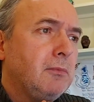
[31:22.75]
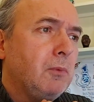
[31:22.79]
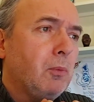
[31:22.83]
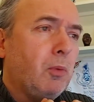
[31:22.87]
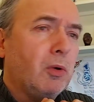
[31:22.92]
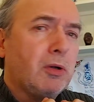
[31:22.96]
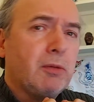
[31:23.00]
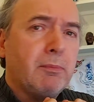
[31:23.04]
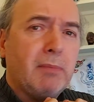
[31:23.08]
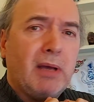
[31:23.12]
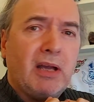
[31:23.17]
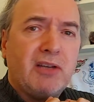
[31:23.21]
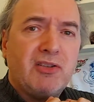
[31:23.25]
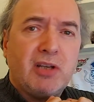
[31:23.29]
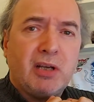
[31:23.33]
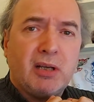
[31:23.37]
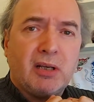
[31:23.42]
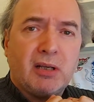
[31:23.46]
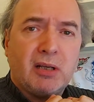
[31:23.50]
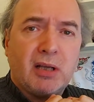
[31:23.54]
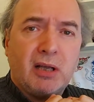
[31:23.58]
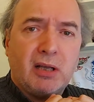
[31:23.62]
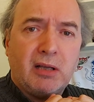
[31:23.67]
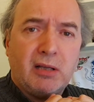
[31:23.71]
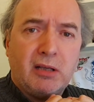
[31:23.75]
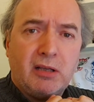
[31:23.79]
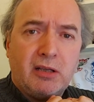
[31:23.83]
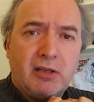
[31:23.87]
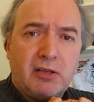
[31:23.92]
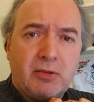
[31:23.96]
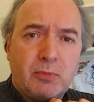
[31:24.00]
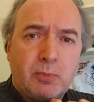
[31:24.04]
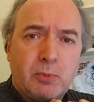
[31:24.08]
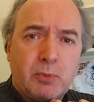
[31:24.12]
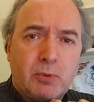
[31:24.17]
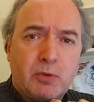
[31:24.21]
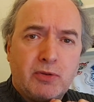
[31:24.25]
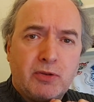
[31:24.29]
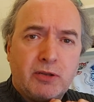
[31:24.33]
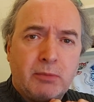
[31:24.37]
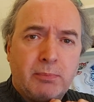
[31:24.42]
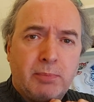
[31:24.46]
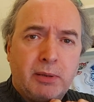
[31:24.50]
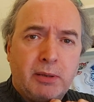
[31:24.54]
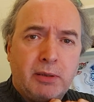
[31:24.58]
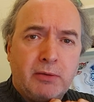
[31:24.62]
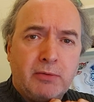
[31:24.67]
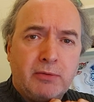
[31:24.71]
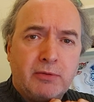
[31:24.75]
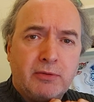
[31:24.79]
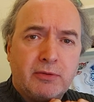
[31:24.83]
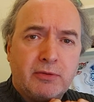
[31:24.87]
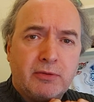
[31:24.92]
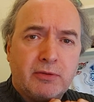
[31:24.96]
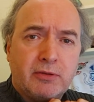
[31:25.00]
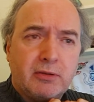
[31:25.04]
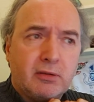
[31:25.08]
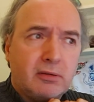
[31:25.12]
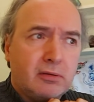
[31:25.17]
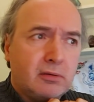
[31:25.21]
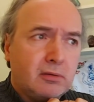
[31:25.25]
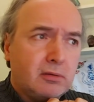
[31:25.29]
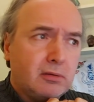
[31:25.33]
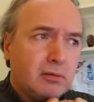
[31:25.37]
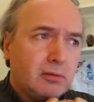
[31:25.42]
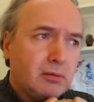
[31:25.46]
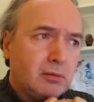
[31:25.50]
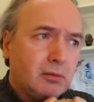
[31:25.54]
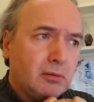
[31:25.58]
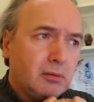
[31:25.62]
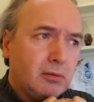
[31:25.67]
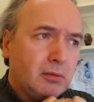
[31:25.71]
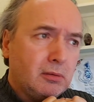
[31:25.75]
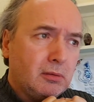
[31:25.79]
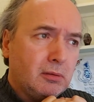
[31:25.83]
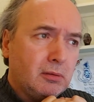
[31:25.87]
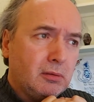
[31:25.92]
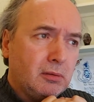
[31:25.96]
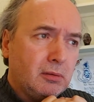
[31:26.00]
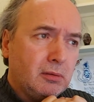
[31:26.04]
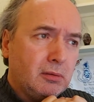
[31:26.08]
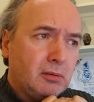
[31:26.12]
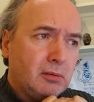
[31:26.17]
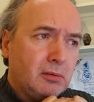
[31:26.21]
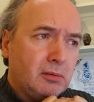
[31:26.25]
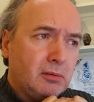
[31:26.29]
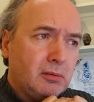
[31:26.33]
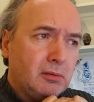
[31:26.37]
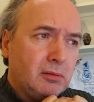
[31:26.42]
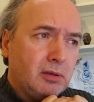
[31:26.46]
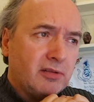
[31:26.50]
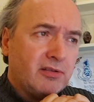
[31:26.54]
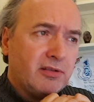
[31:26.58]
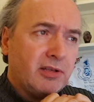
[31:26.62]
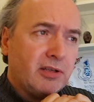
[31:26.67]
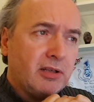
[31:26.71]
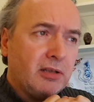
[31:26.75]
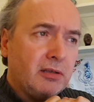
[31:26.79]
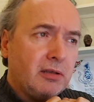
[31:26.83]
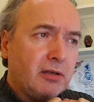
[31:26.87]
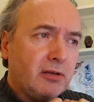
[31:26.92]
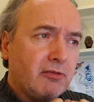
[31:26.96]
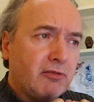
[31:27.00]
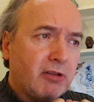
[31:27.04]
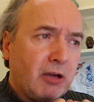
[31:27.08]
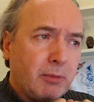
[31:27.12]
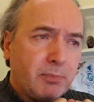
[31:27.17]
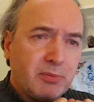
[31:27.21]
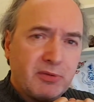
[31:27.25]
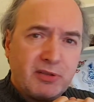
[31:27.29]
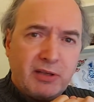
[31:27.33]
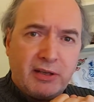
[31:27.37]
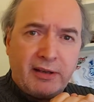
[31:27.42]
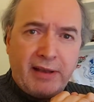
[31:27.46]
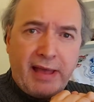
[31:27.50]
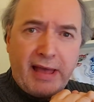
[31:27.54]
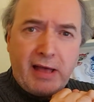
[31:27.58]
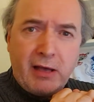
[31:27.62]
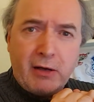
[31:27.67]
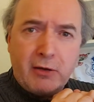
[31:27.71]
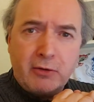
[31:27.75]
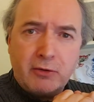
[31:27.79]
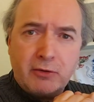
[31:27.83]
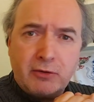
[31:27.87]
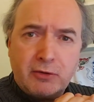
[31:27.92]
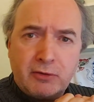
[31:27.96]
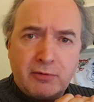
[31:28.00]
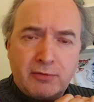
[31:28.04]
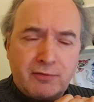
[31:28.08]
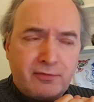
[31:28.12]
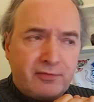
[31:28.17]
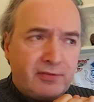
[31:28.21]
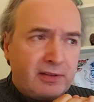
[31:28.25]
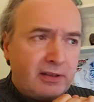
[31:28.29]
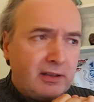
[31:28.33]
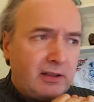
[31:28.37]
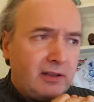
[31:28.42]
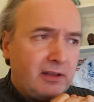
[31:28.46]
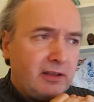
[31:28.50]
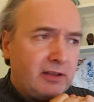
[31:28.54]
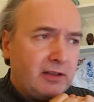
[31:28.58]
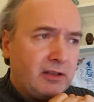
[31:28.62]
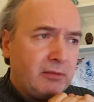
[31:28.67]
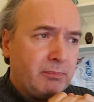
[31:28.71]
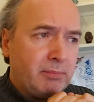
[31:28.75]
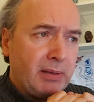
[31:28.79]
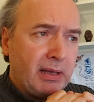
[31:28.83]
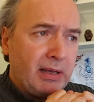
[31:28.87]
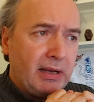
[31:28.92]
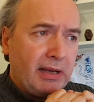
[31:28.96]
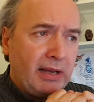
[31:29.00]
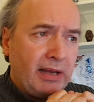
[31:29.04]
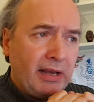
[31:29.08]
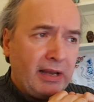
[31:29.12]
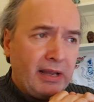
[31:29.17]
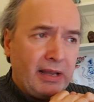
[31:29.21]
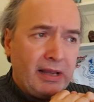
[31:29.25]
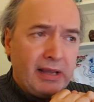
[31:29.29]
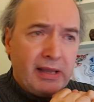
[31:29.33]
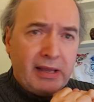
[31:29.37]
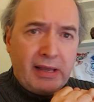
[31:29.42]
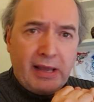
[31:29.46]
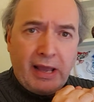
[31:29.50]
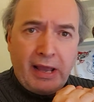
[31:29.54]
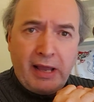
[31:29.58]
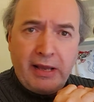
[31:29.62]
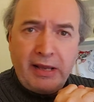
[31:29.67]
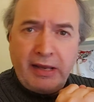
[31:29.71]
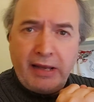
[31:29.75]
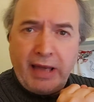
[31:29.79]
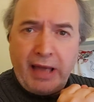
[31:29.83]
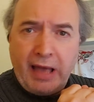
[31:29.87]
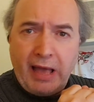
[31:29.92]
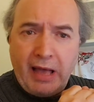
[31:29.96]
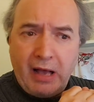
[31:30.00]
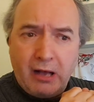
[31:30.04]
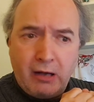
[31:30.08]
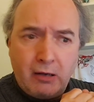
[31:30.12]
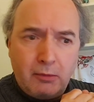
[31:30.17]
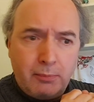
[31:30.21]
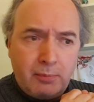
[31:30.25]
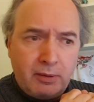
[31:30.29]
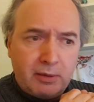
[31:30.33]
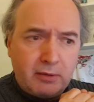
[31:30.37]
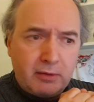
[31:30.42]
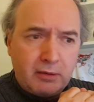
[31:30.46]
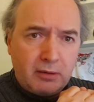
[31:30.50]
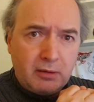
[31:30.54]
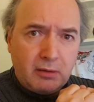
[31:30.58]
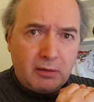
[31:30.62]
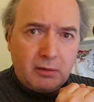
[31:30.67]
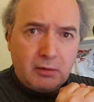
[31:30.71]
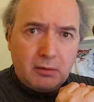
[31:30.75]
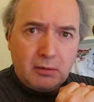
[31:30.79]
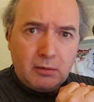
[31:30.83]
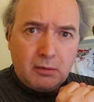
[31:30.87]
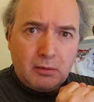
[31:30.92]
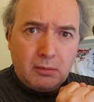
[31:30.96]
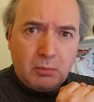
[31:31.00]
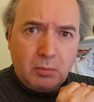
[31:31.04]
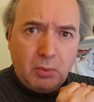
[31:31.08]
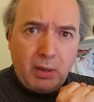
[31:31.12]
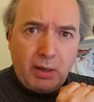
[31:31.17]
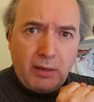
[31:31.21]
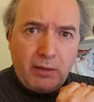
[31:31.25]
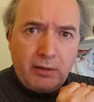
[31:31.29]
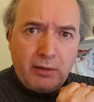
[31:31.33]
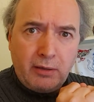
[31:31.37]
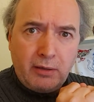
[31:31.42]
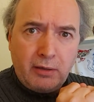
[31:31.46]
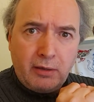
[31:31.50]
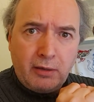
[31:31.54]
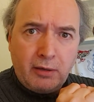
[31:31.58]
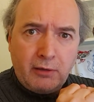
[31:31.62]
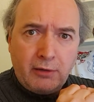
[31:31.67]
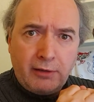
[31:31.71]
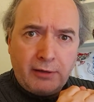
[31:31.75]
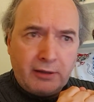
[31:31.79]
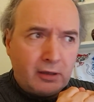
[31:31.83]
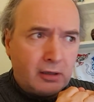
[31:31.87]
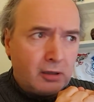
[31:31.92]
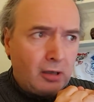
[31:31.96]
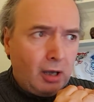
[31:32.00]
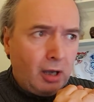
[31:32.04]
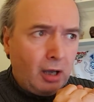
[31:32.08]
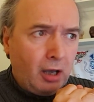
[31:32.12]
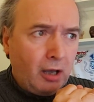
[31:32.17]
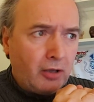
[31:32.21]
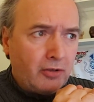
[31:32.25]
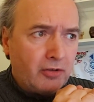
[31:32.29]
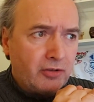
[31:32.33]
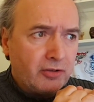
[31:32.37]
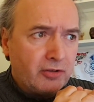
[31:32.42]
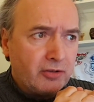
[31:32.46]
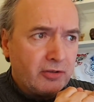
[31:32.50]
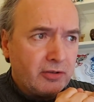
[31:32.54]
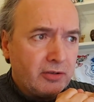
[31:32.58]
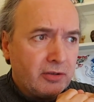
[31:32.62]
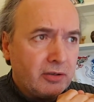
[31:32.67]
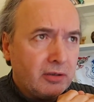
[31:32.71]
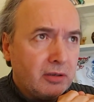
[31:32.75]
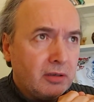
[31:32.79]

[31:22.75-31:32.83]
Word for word: What magic can this water boast? A single drop's enow to fill your belly anyhow, but wonder at the cost.